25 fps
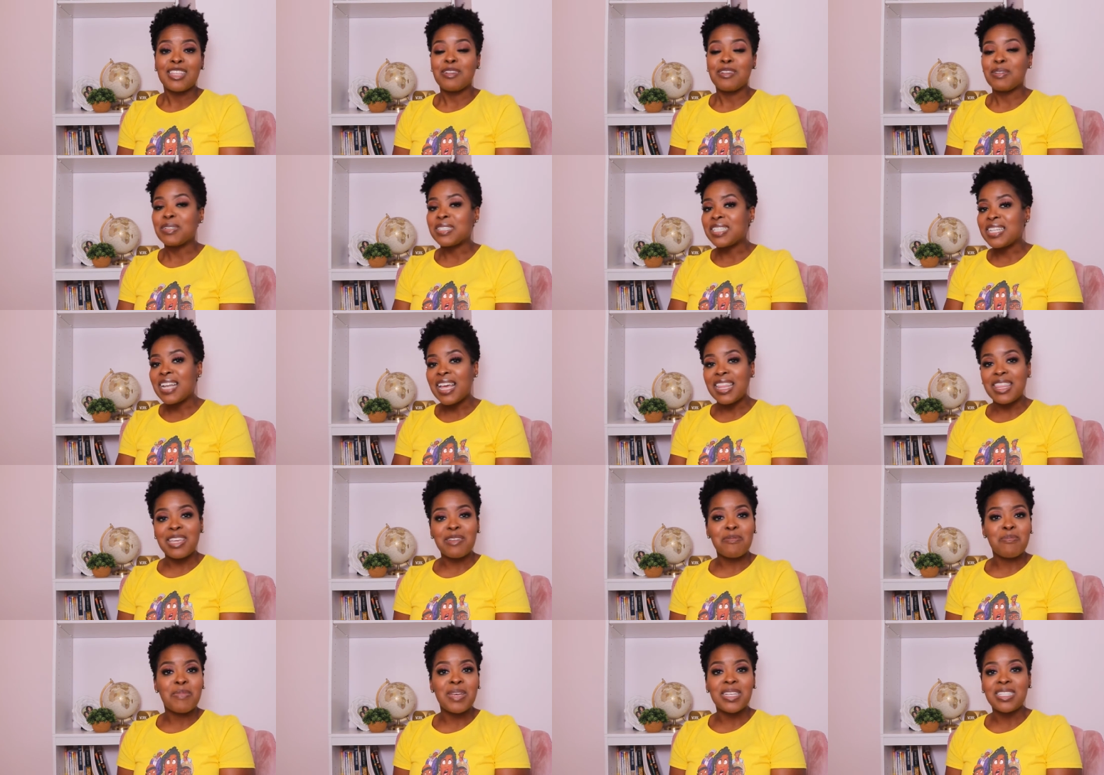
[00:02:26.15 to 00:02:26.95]
There is
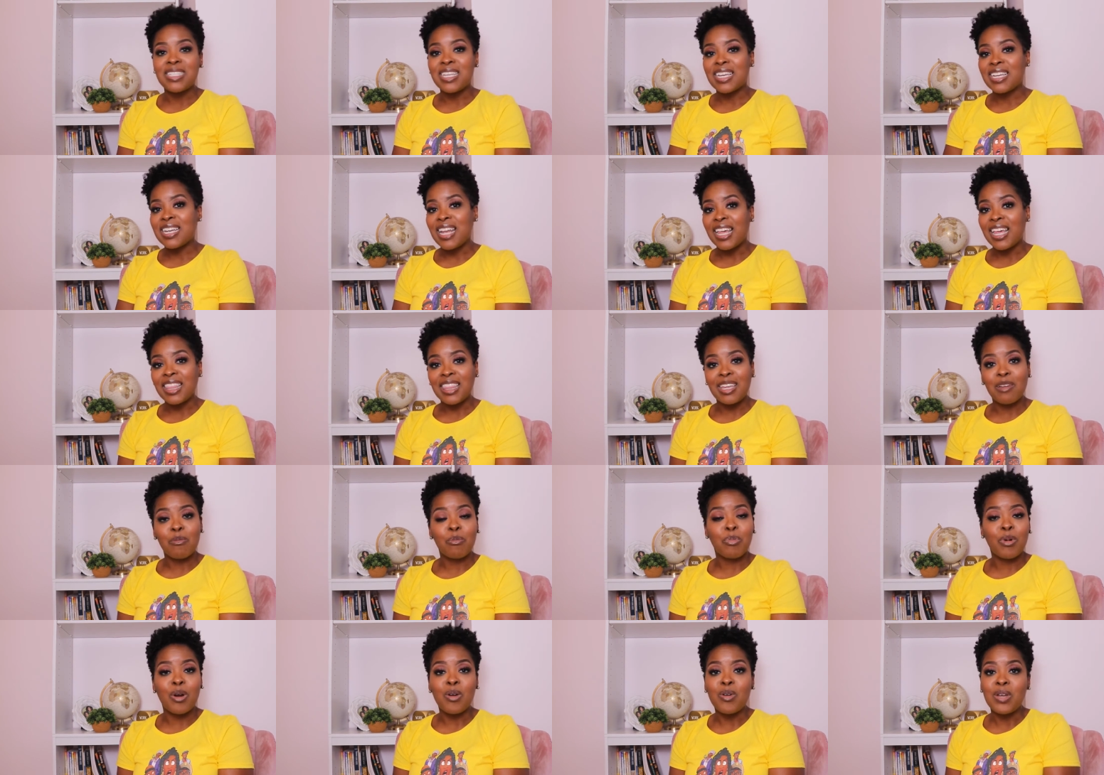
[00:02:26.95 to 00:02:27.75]
nothing missing,
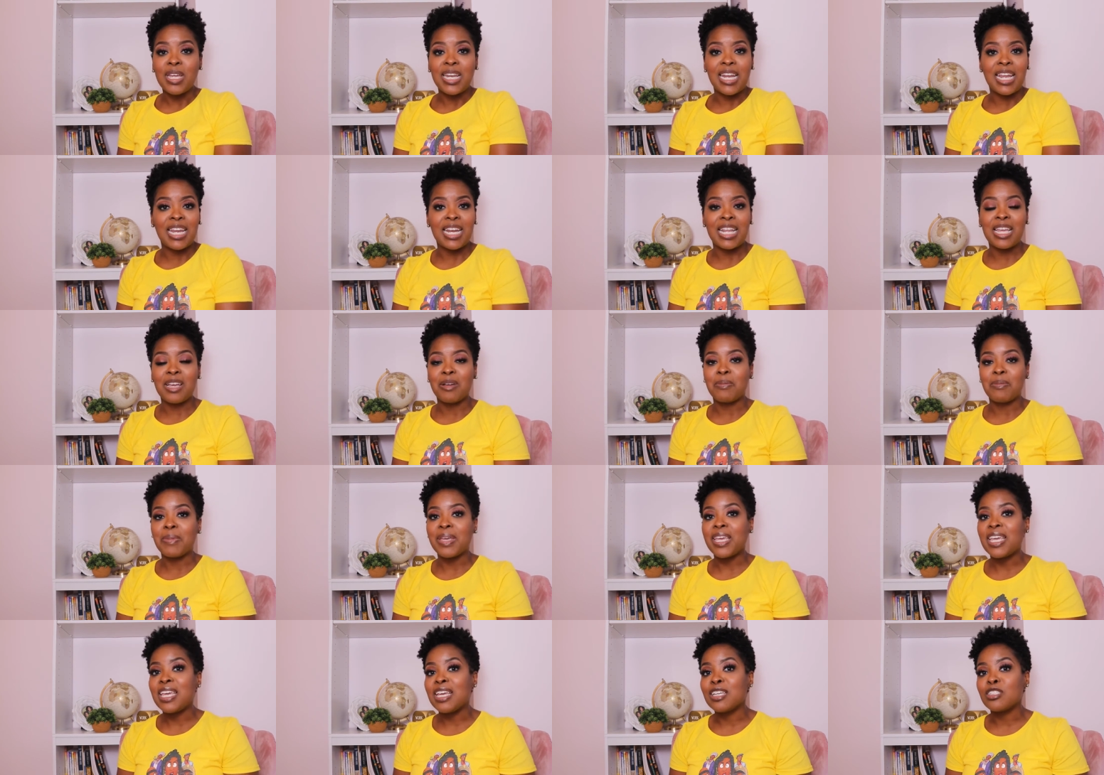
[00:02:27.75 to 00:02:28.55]
nothing broken in Him.
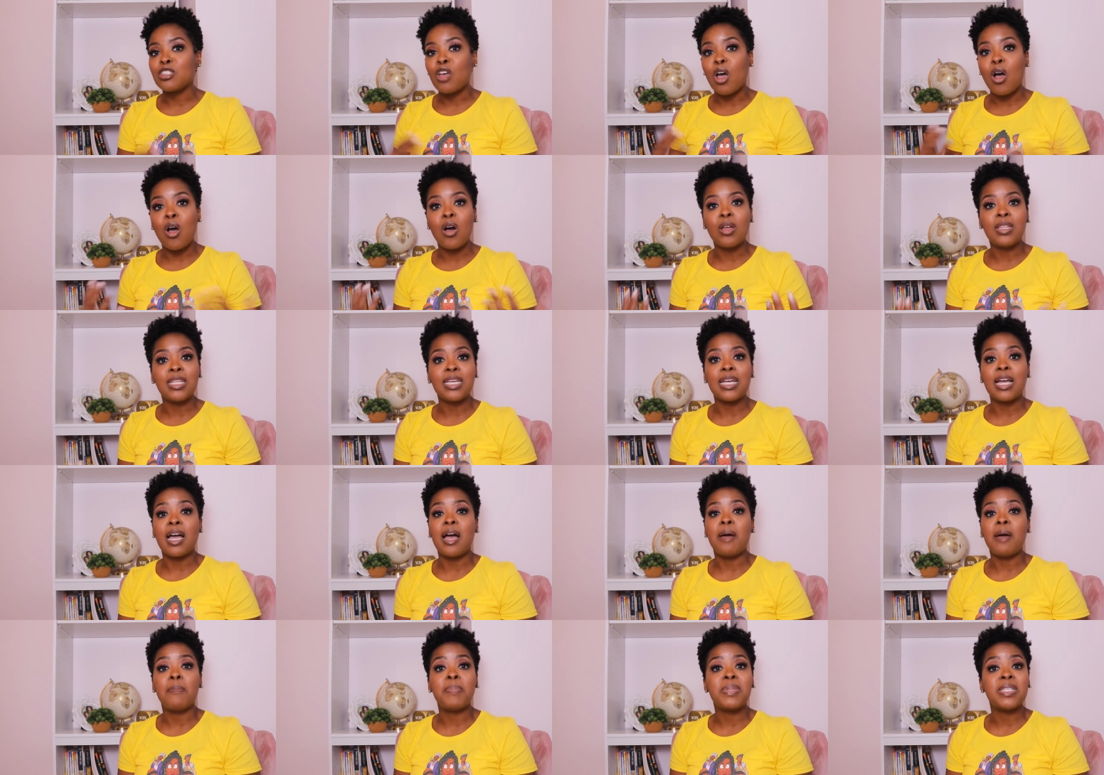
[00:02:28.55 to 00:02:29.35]
He is
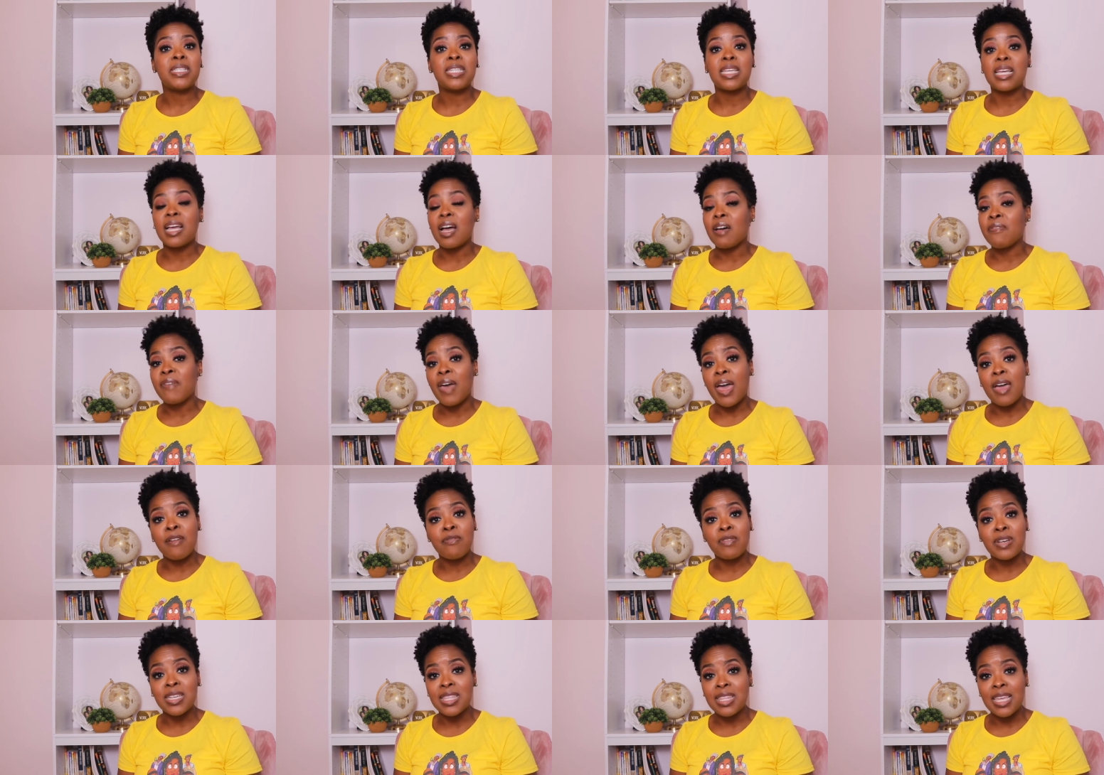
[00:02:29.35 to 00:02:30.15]
all-encompassing of
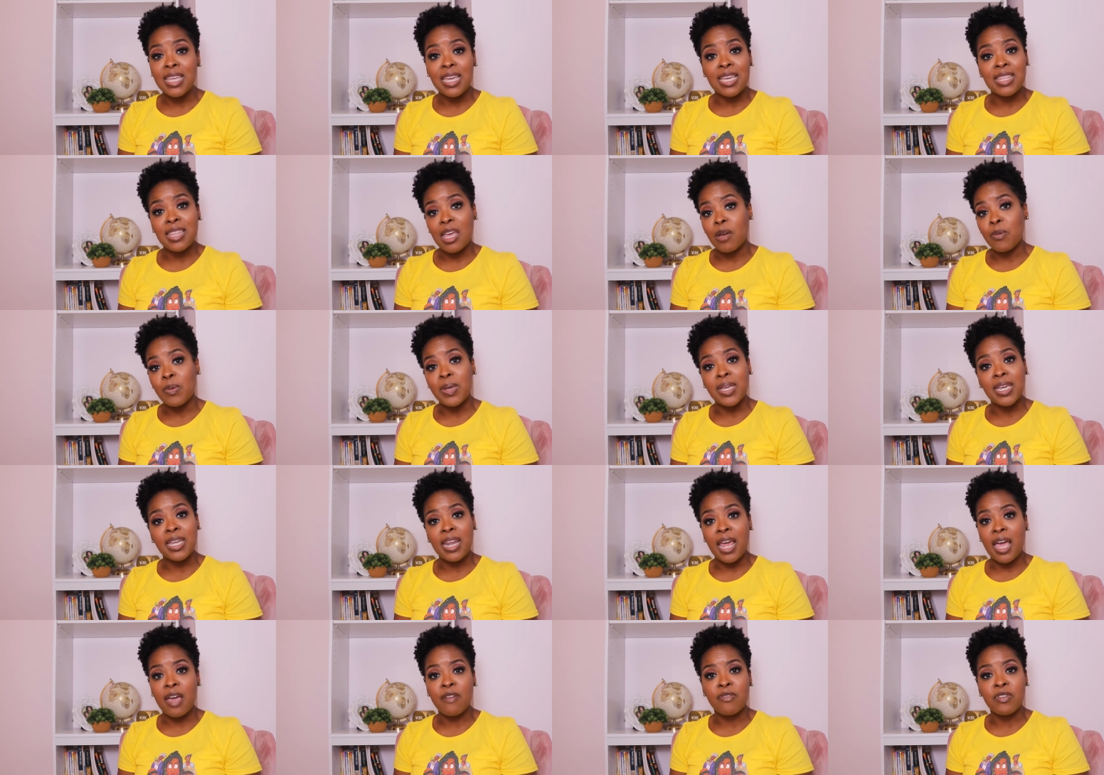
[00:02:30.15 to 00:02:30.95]
everything that we
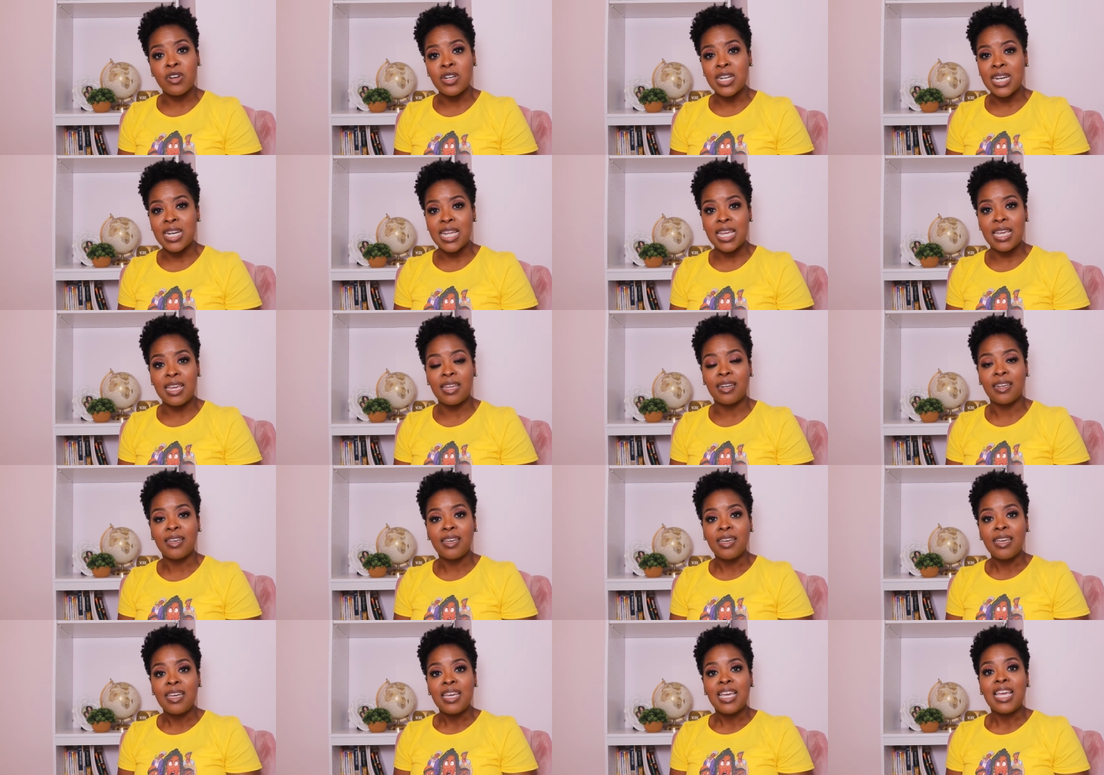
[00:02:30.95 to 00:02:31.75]
could ever need.
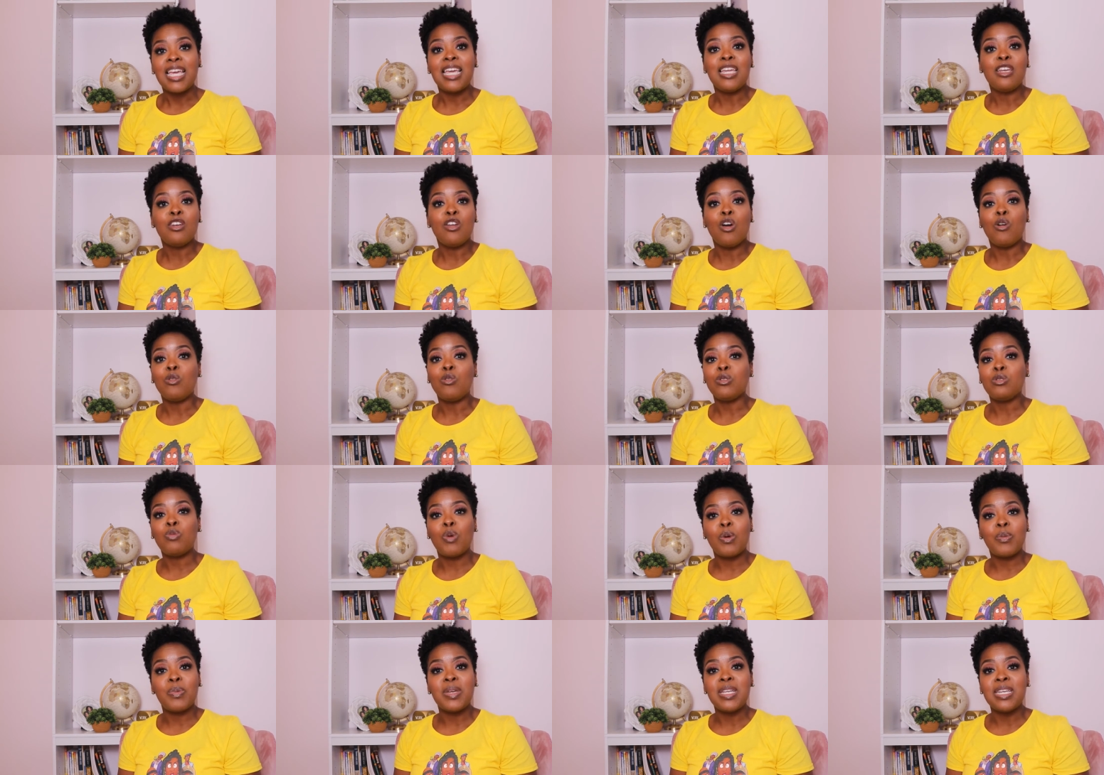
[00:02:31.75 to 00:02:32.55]
He
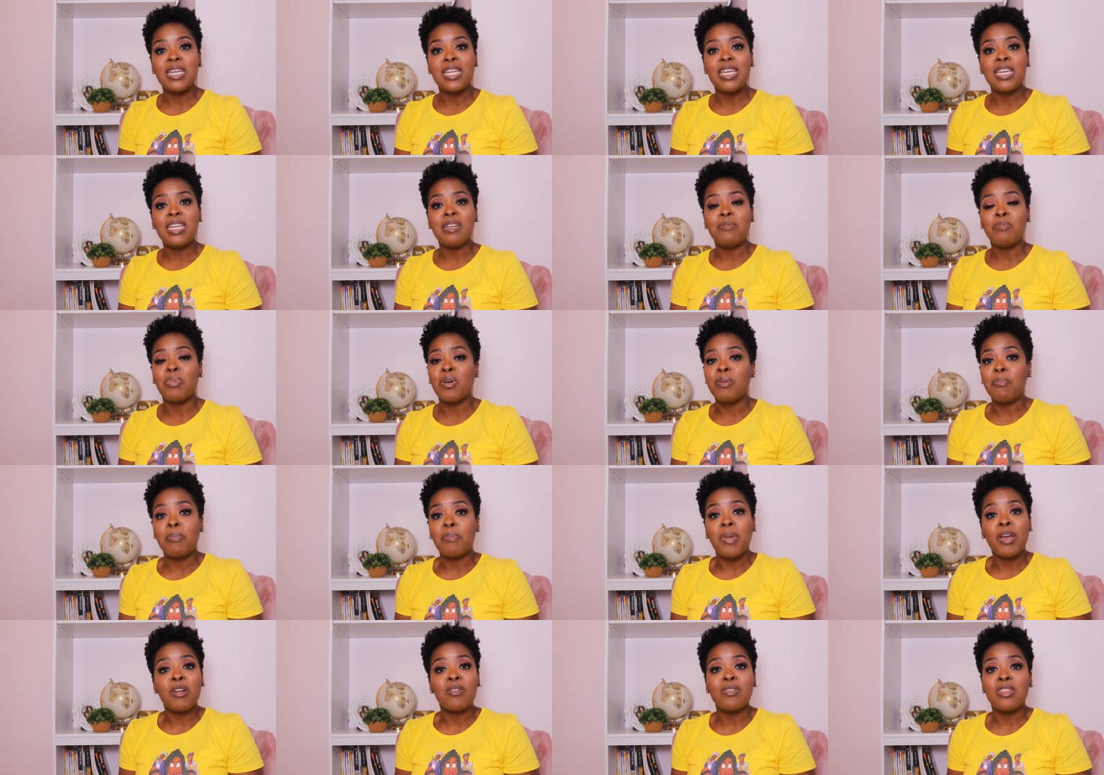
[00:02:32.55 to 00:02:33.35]
knows what we need
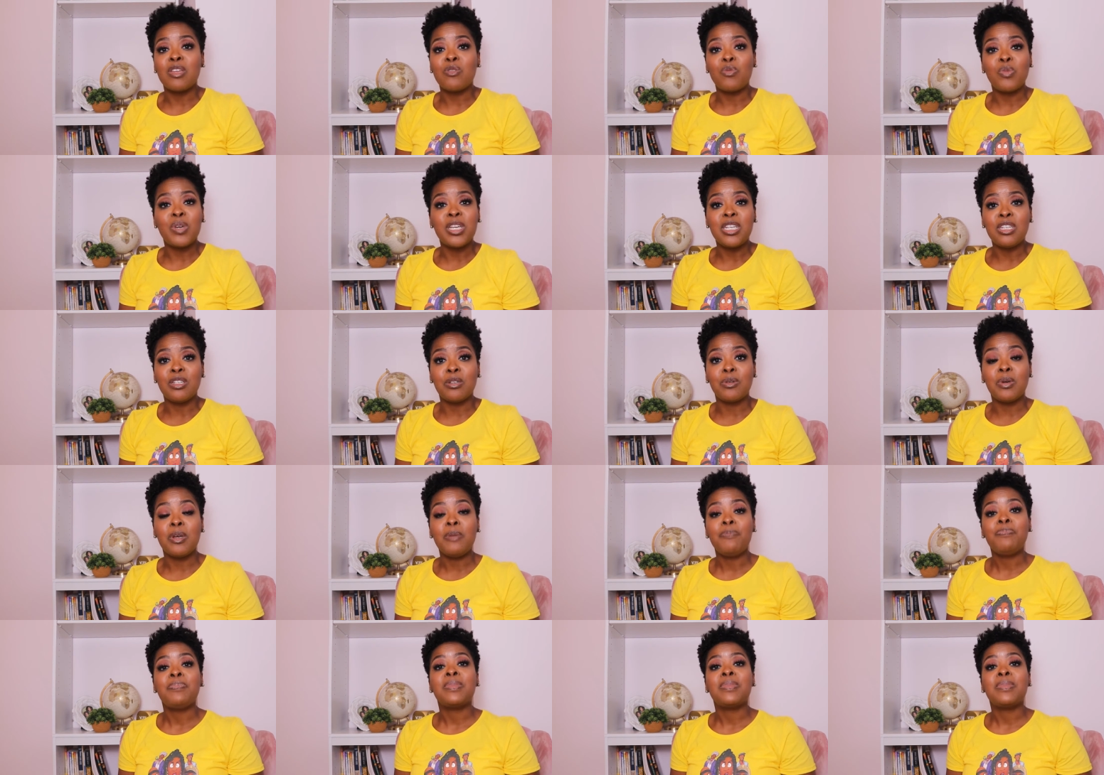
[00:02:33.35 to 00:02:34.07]
better than we do.